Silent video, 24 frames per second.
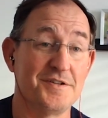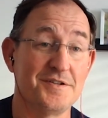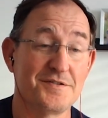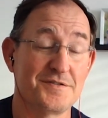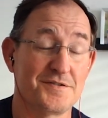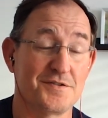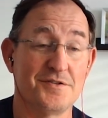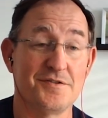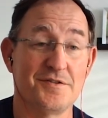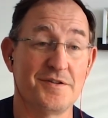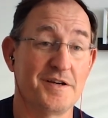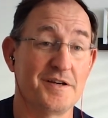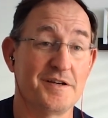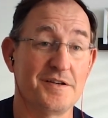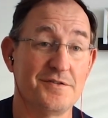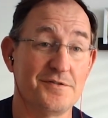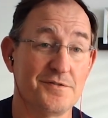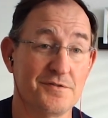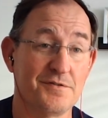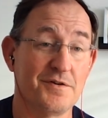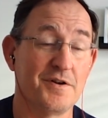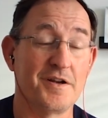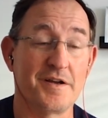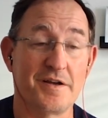So you were
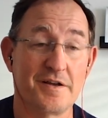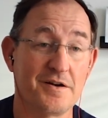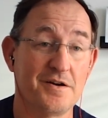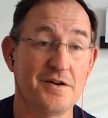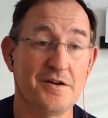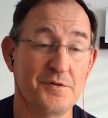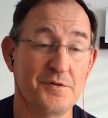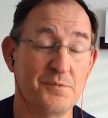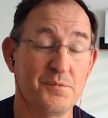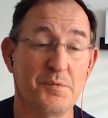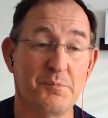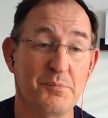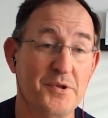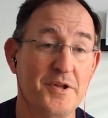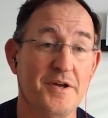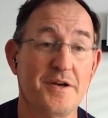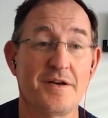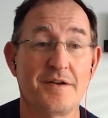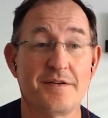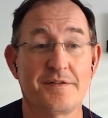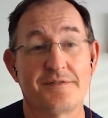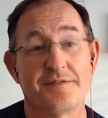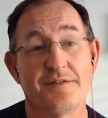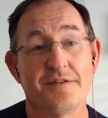running a
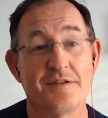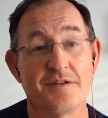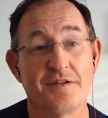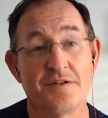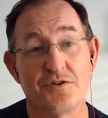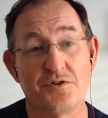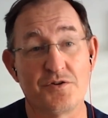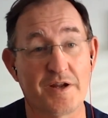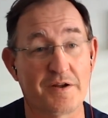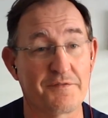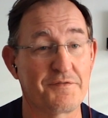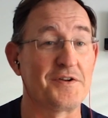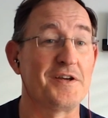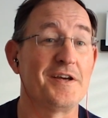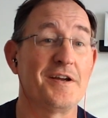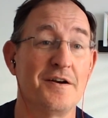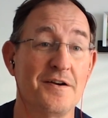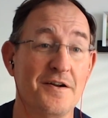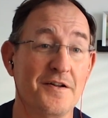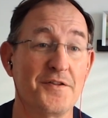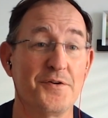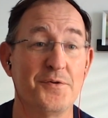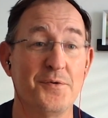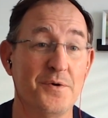place, and then you'd have to get
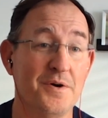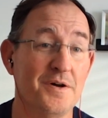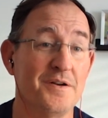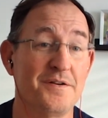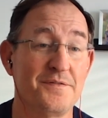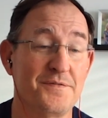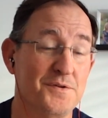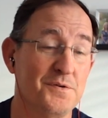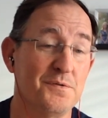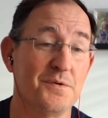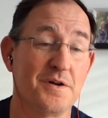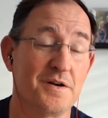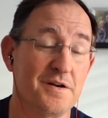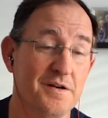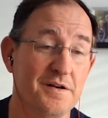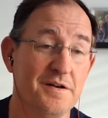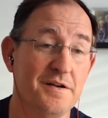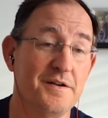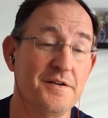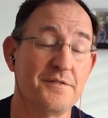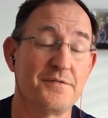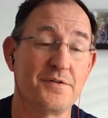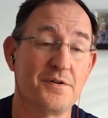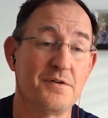another one if you wanted a
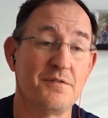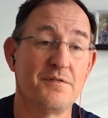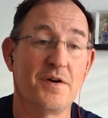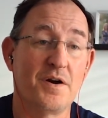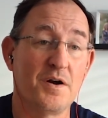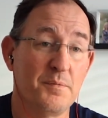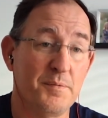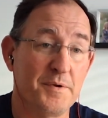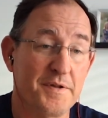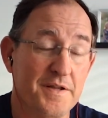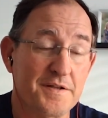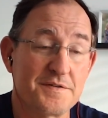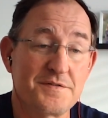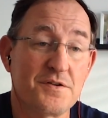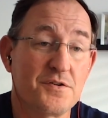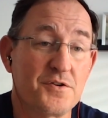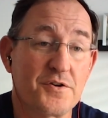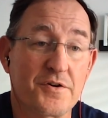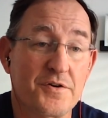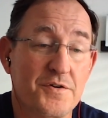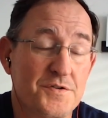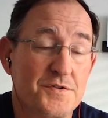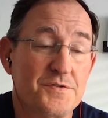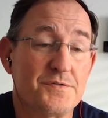different environment. That's no
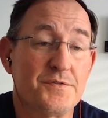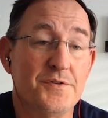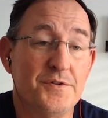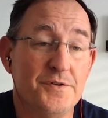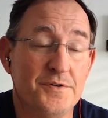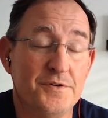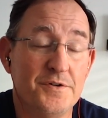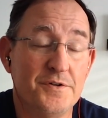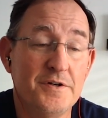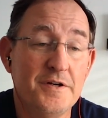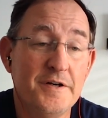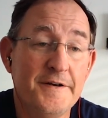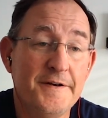longer true.